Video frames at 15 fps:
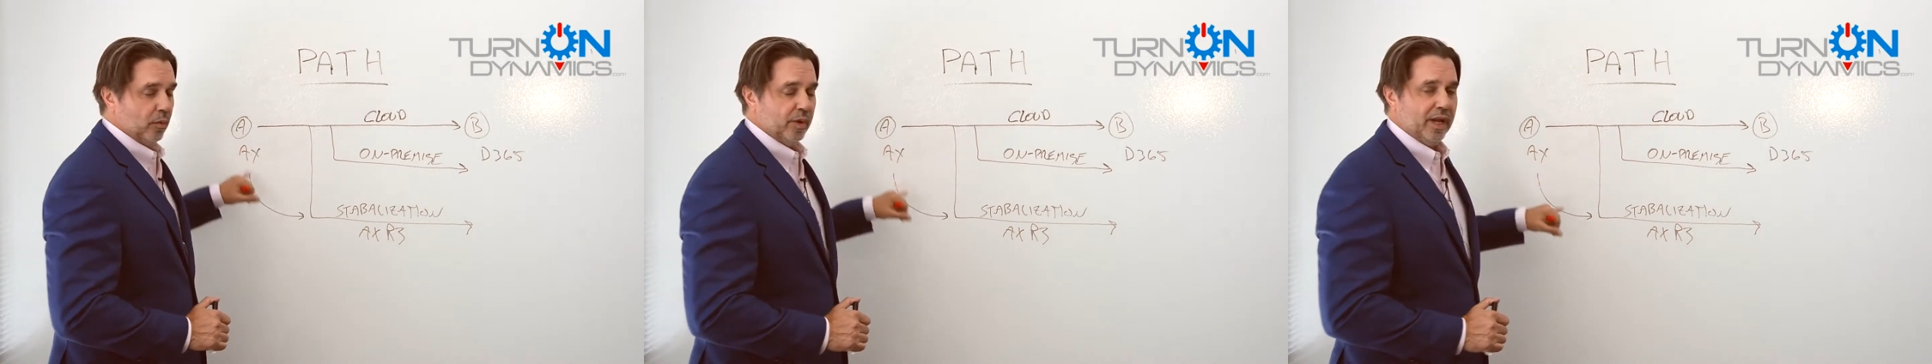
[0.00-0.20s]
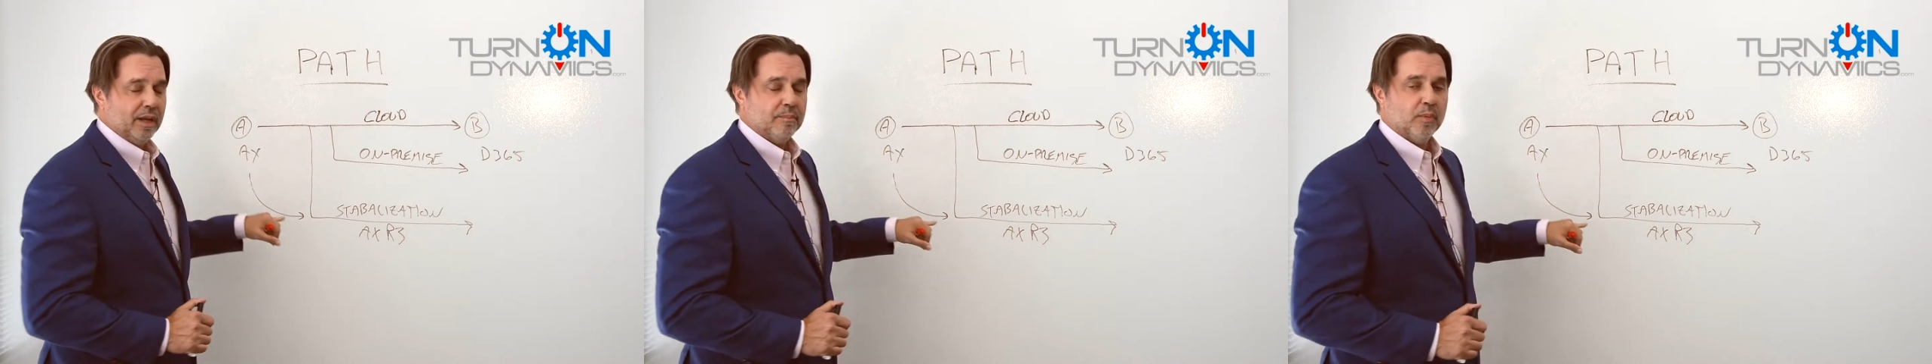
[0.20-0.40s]

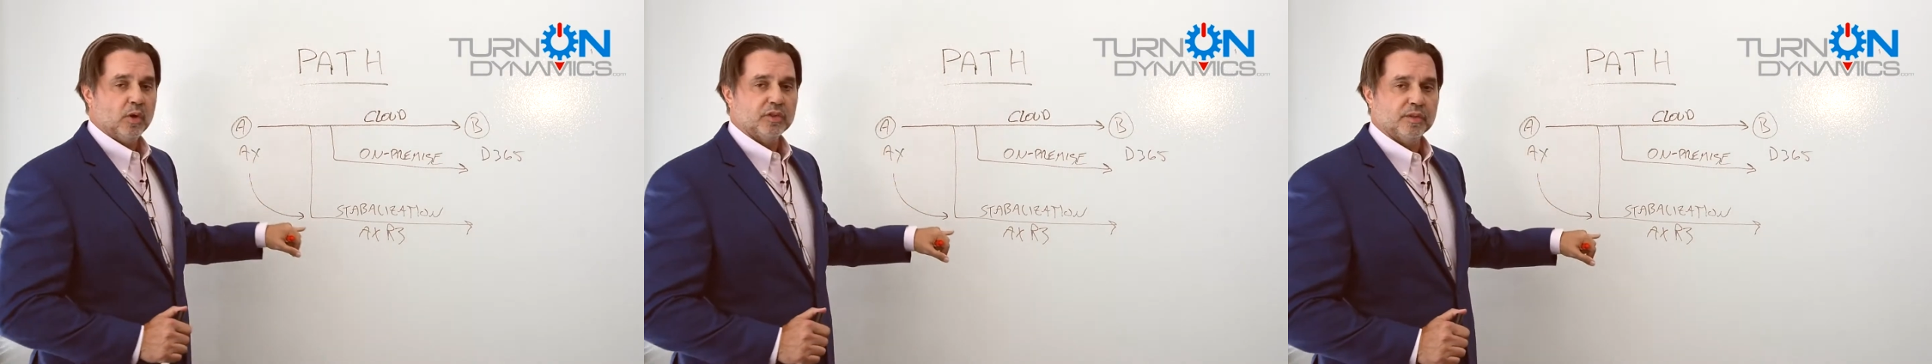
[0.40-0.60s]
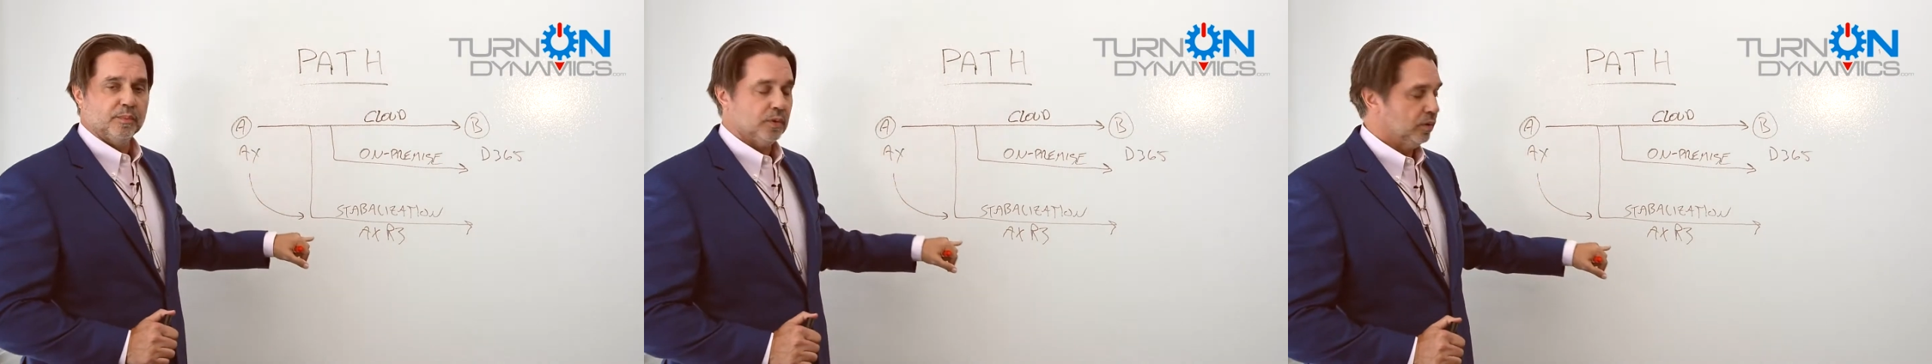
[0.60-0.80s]
we had
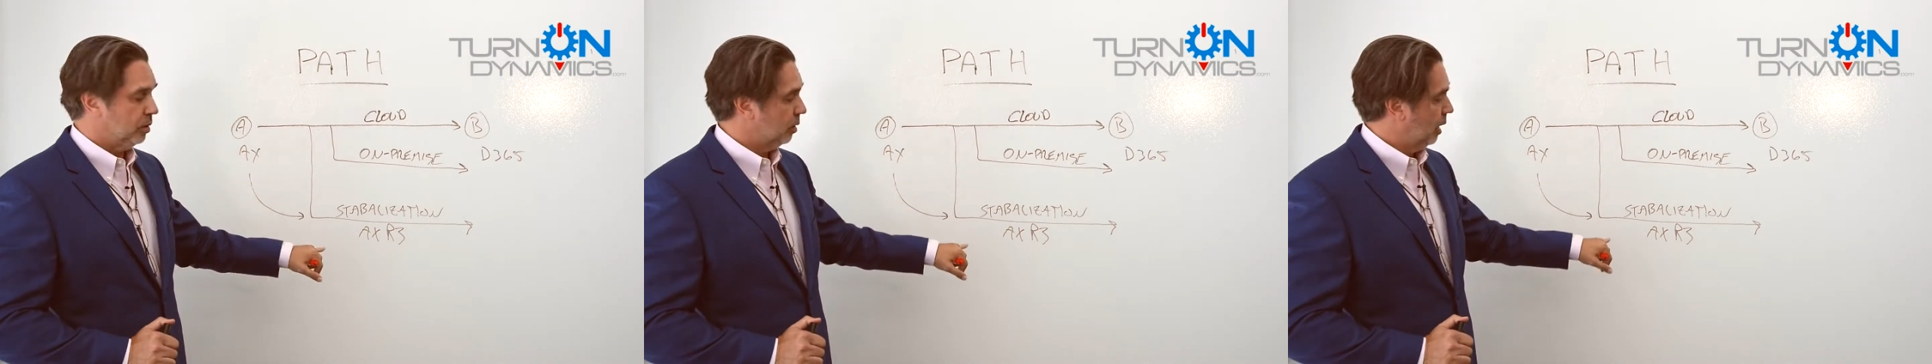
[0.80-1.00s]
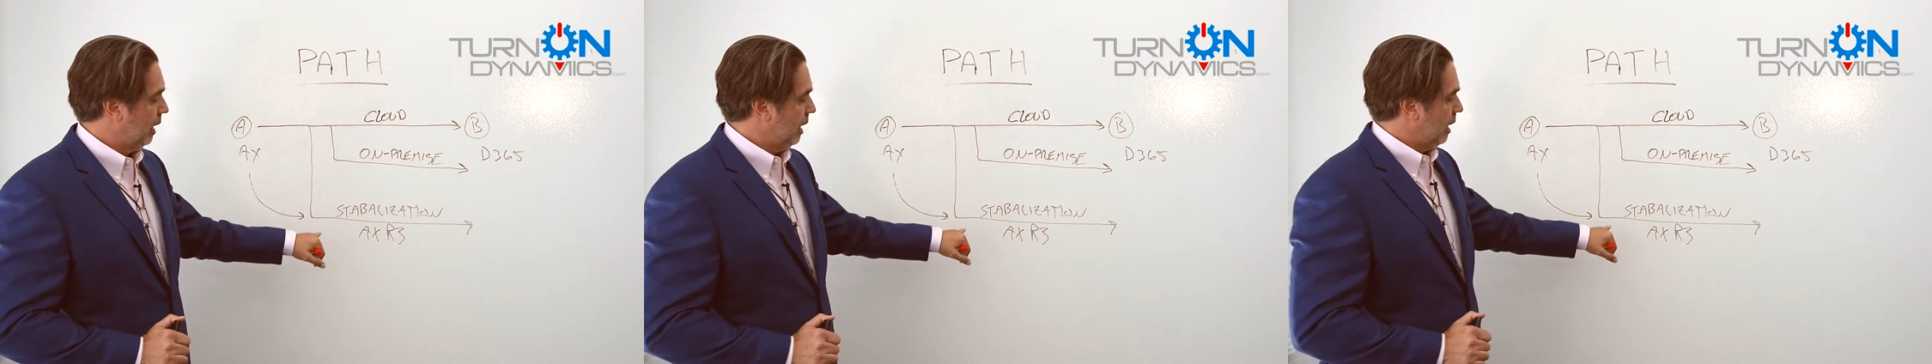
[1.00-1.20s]

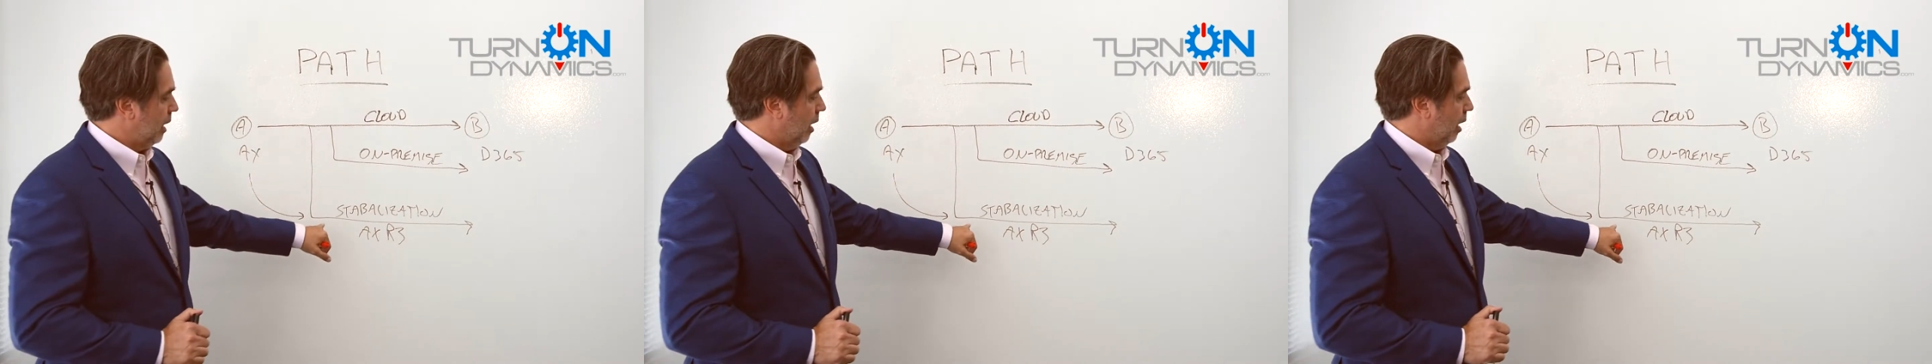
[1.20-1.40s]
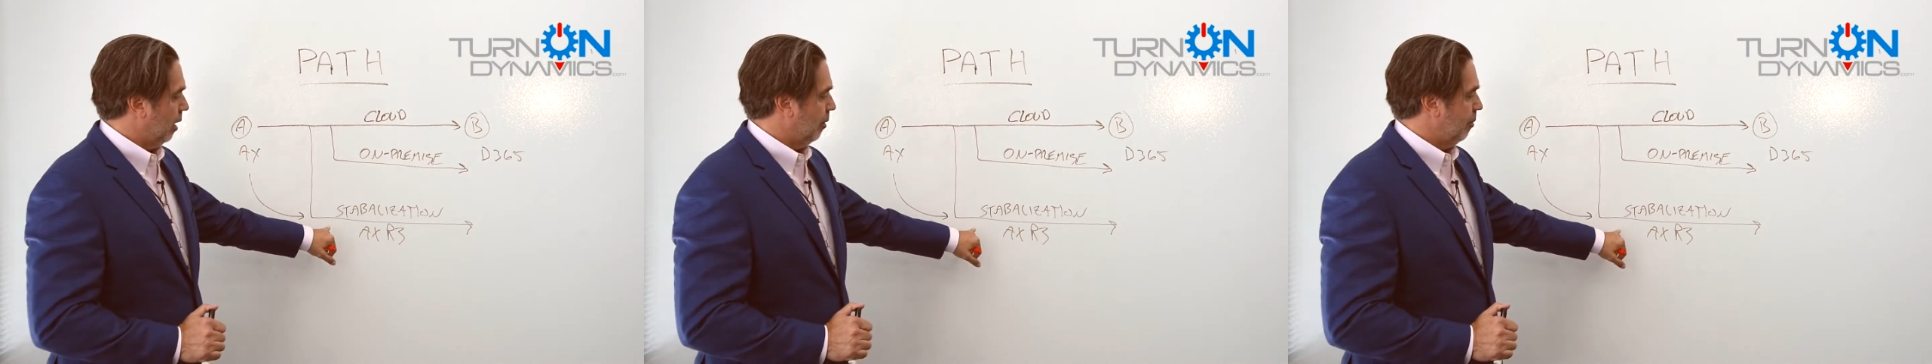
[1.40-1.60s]
multiple
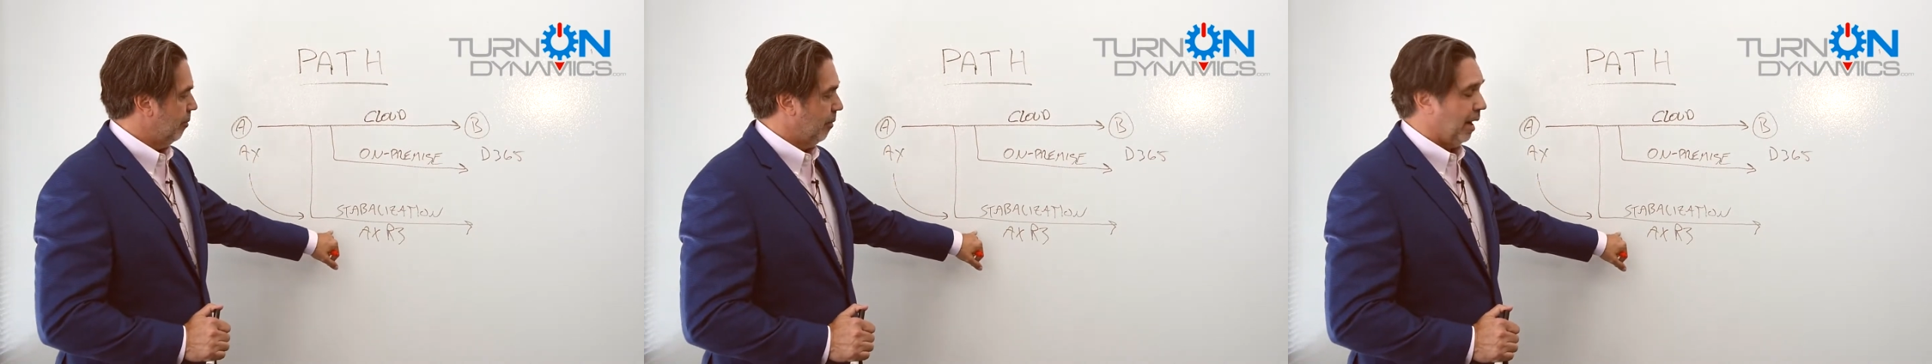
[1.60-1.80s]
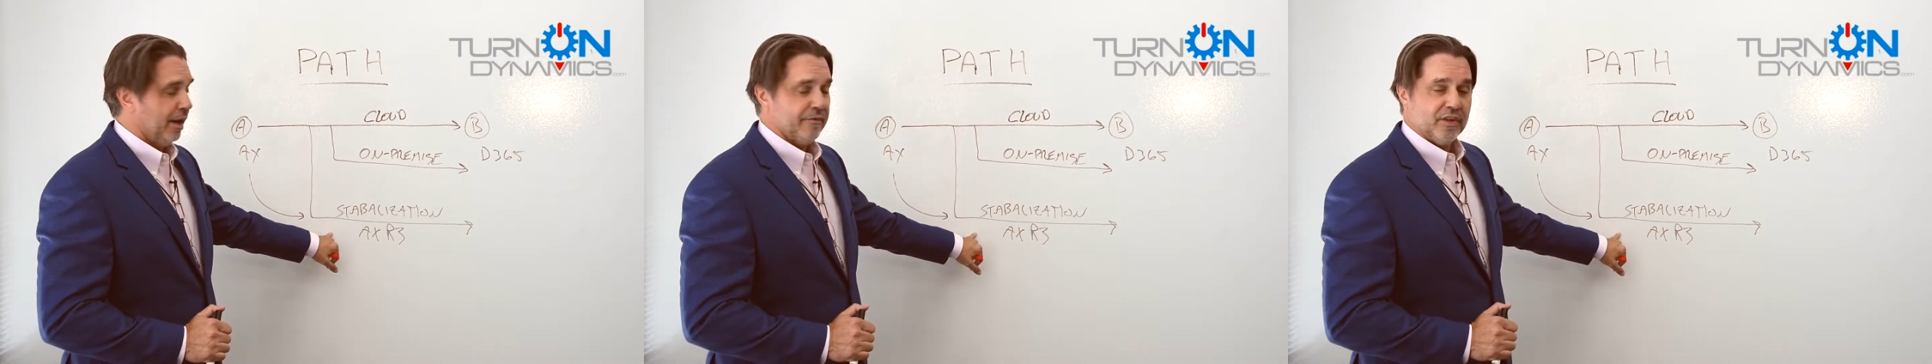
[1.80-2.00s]

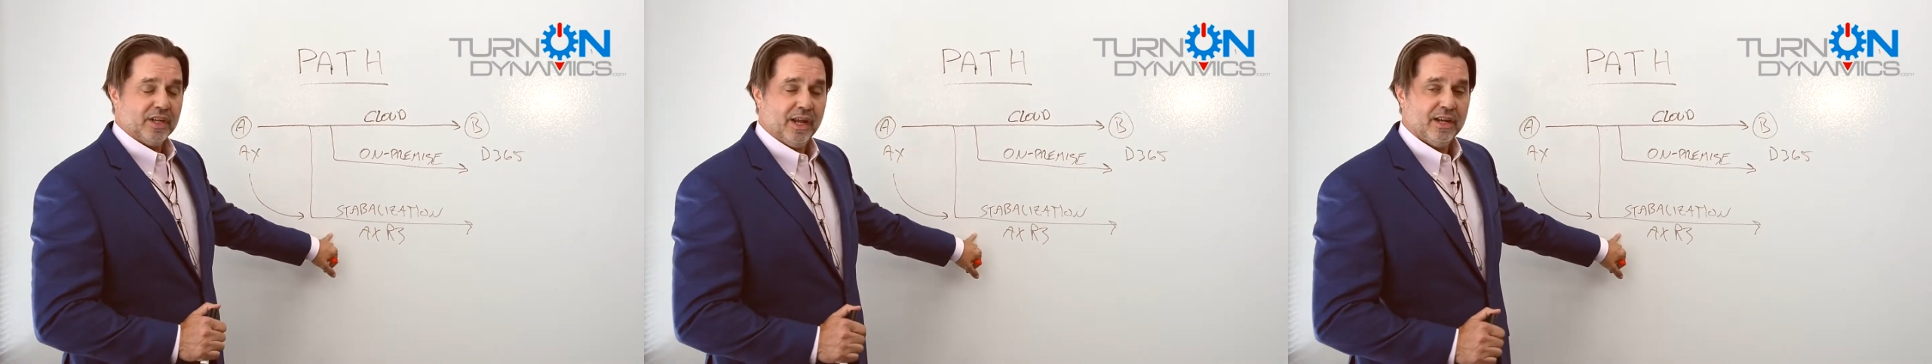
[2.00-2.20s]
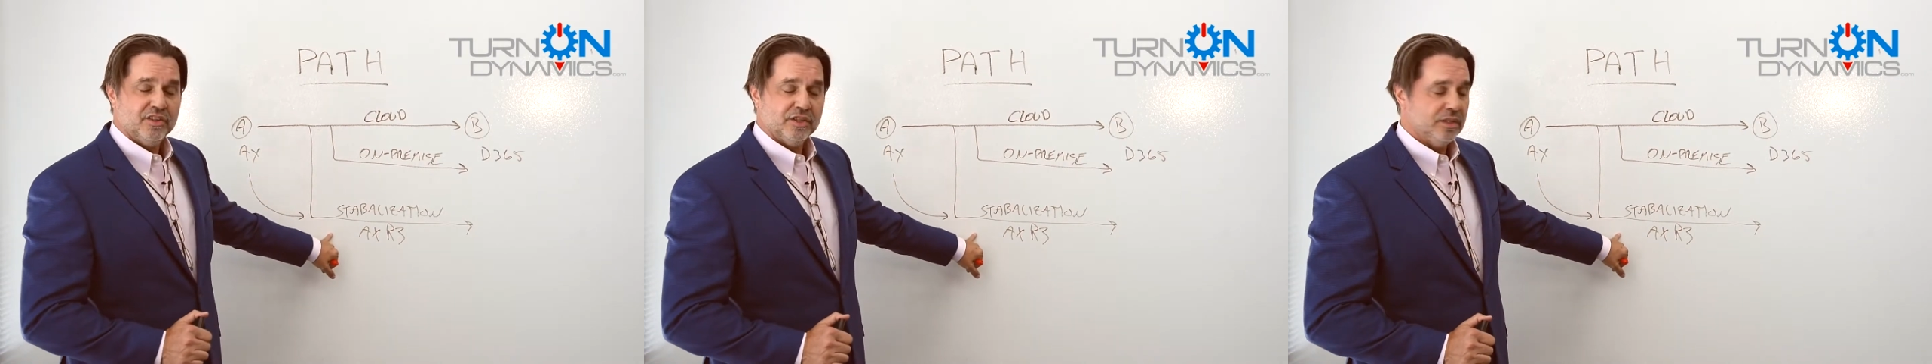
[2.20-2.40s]

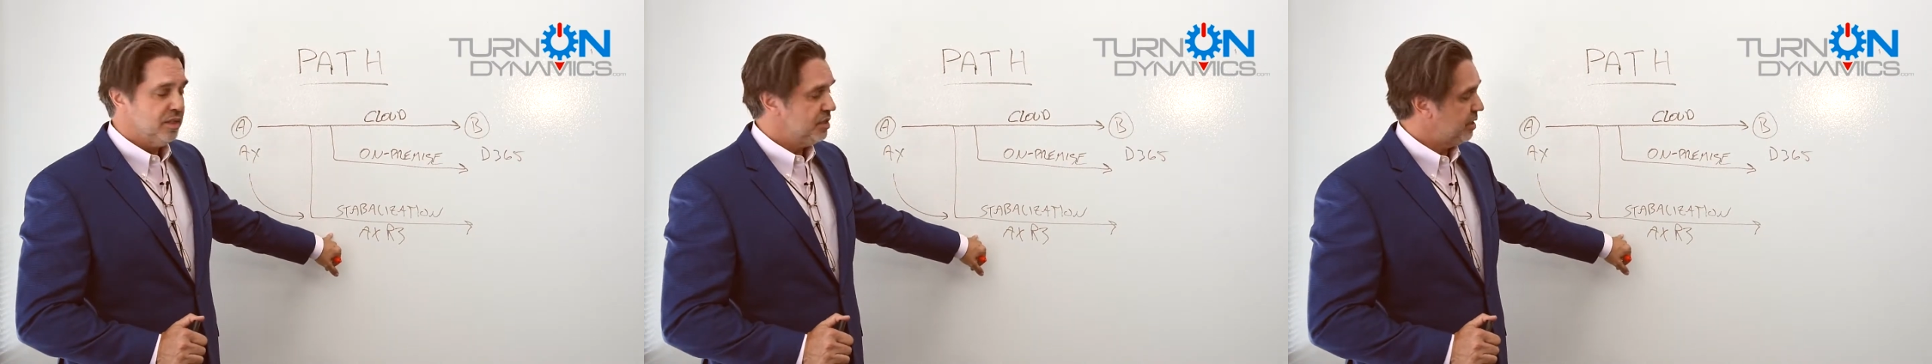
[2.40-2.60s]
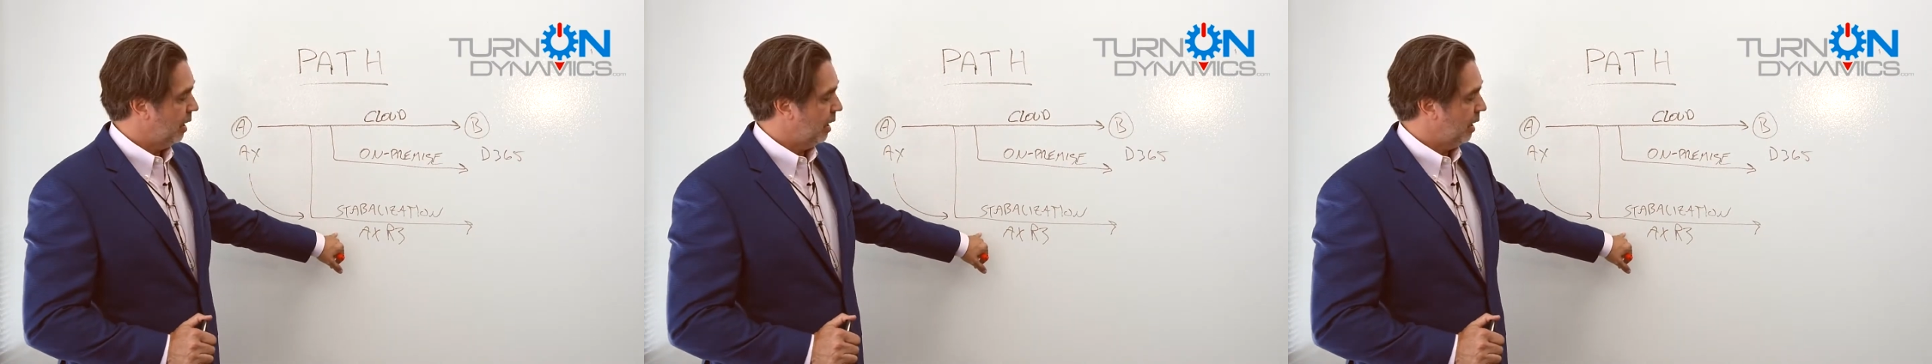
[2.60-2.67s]
modifications